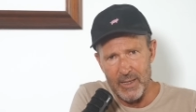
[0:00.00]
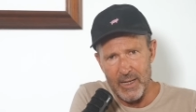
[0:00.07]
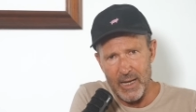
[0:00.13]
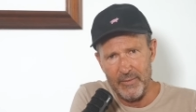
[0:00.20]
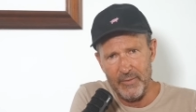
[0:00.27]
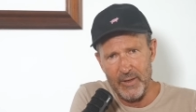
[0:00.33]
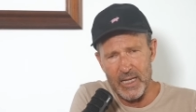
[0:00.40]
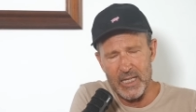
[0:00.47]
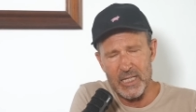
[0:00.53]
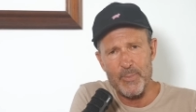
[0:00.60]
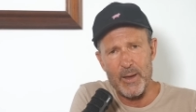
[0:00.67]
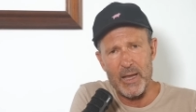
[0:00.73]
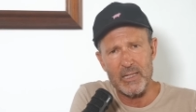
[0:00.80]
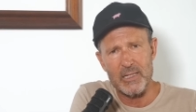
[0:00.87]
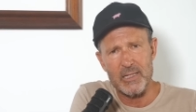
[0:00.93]
at the
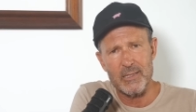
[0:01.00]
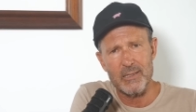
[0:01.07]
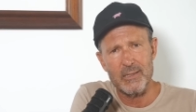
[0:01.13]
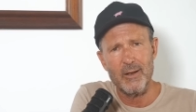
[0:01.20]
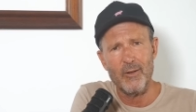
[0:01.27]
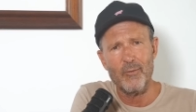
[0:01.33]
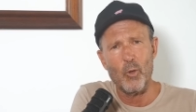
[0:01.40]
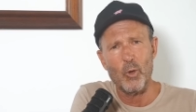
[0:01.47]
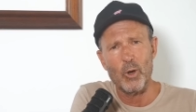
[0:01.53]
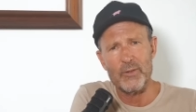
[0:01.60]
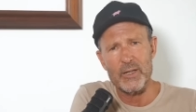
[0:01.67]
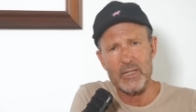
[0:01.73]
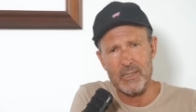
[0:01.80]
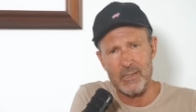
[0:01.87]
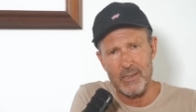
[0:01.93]
expense of all of
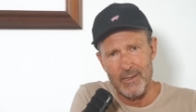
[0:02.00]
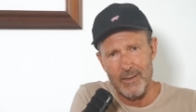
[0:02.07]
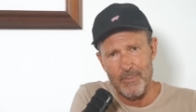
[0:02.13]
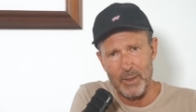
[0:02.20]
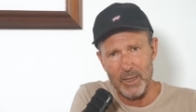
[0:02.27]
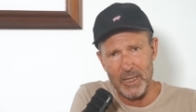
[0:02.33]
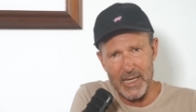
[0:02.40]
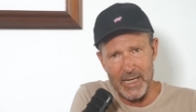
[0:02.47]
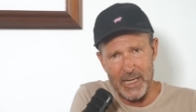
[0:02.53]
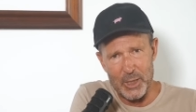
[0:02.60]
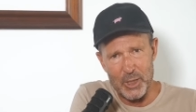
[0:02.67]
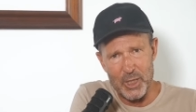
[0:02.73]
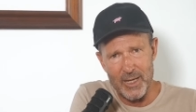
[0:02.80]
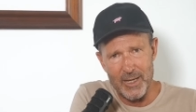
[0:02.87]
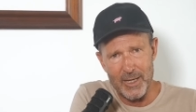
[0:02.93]
us
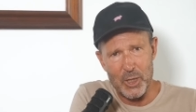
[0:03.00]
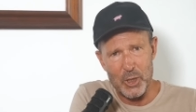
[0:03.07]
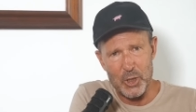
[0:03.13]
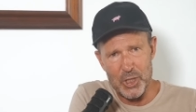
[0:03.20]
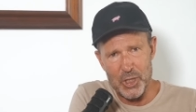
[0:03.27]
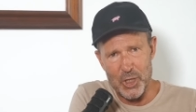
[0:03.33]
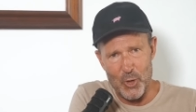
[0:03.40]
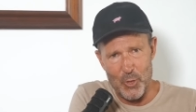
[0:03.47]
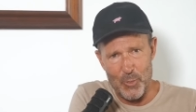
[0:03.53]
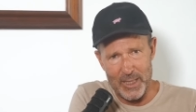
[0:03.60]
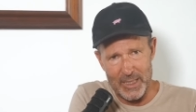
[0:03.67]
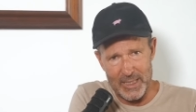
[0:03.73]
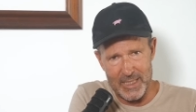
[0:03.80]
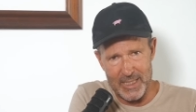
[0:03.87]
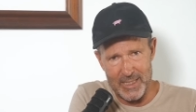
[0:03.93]
beleaguered
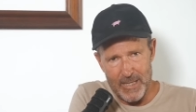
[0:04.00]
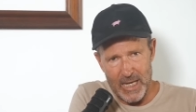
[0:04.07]
consumers.